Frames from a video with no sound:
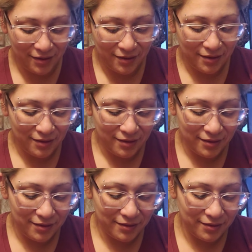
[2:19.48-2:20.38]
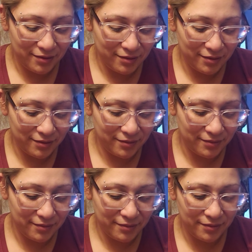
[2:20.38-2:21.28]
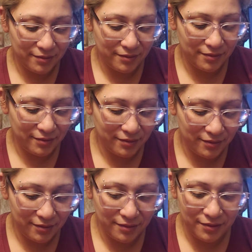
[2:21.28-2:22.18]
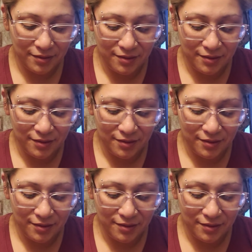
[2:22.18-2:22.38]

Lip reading: Nobody speaks.